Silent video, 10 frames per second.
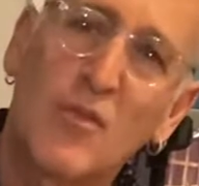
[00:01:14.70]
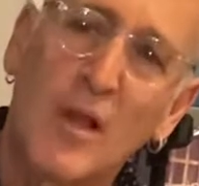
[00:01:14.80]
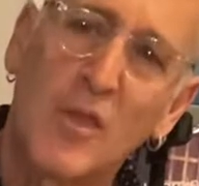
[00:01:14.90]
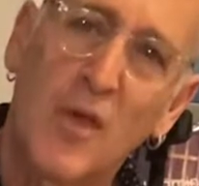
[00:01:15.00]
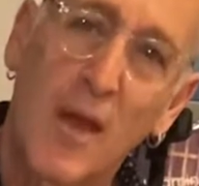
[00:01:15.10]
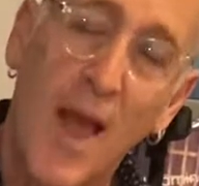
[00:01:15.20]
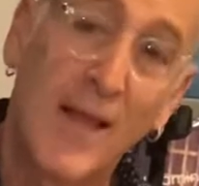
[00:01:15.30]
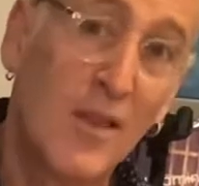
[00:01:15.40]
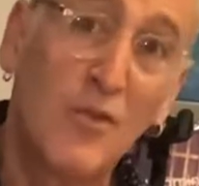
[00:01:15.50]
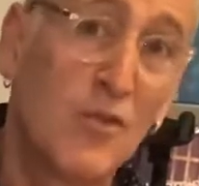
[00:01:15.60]
thing, and
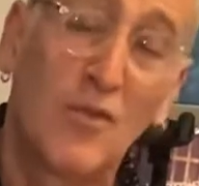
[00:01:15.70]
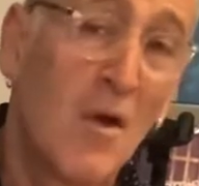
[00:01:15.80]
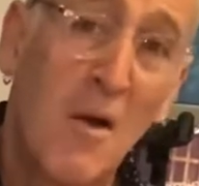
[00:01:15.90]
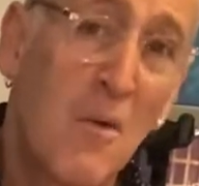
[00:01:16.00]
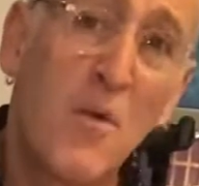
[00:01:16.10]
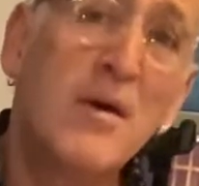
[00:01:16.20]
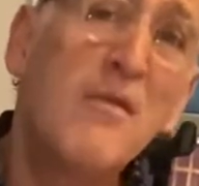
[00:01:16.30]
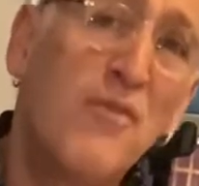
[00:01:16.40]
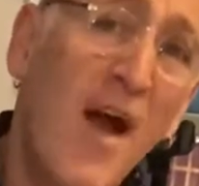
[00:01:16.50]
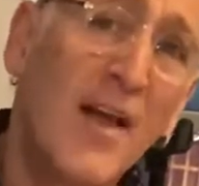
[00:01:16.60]
this is really
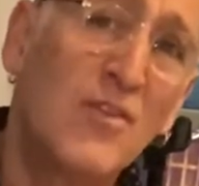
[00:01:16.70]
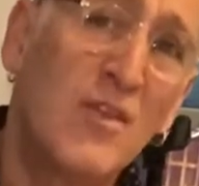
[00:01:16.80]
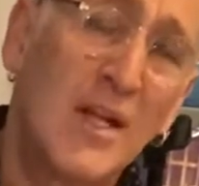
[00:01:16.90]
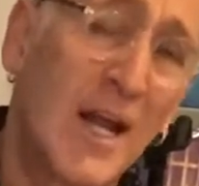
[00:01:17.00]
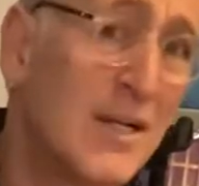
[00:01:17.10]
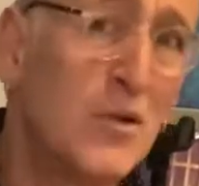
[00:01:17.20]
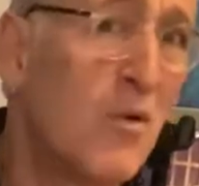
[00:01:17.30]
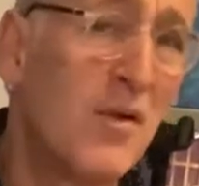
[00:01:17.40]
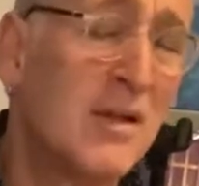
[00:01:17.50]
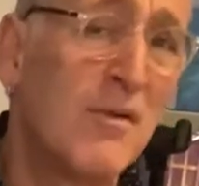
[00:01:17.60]
fascinating. I don't know
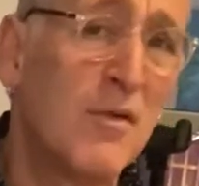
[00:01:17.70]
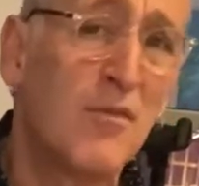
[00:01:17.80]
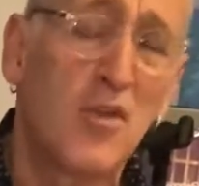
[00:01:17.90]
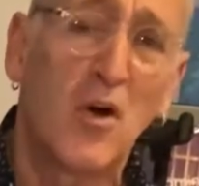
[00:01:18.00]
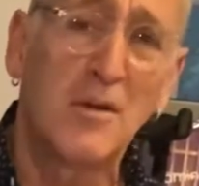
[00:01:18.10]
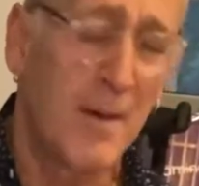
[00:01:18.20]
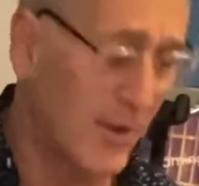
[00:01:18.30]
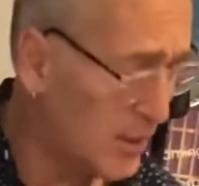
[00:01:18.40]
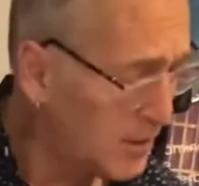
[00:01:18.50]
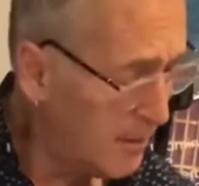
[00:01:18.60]
if any of you have thought about
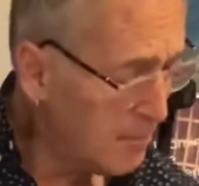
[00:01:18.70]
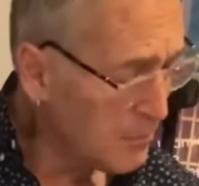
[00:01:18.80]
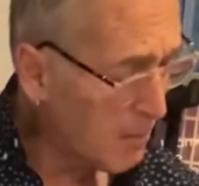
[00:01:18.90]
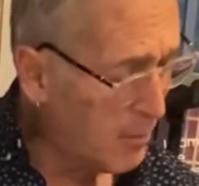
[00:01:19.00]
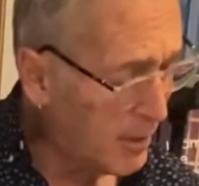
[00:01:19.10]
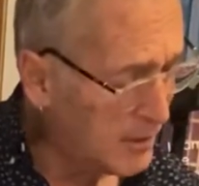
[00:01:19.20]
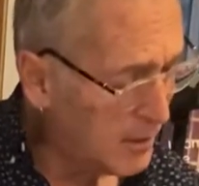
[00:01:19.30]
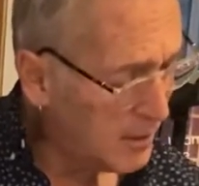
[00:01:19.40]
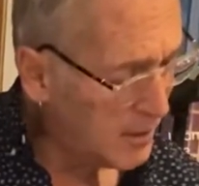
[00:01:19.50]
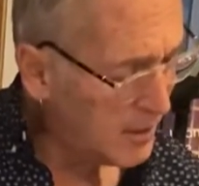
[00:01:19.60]
it, but
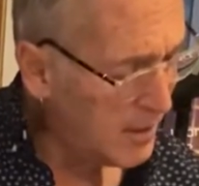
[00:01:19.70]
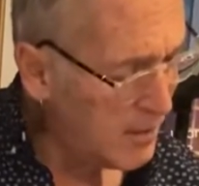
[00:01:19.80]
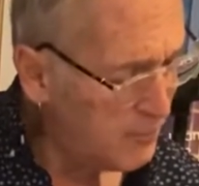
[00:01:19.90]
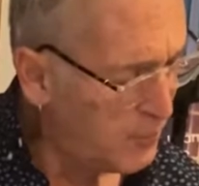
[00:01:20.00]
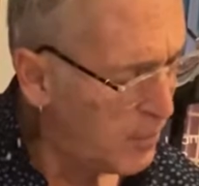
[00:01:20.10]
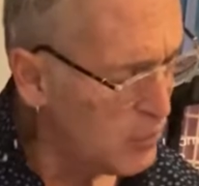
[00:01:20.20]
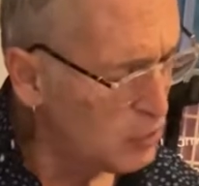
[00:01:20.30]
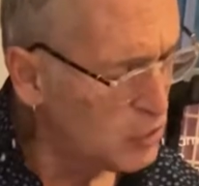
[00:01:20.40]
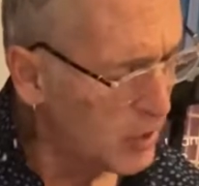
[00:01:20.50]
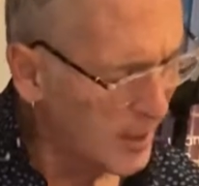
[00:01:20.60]
if you look at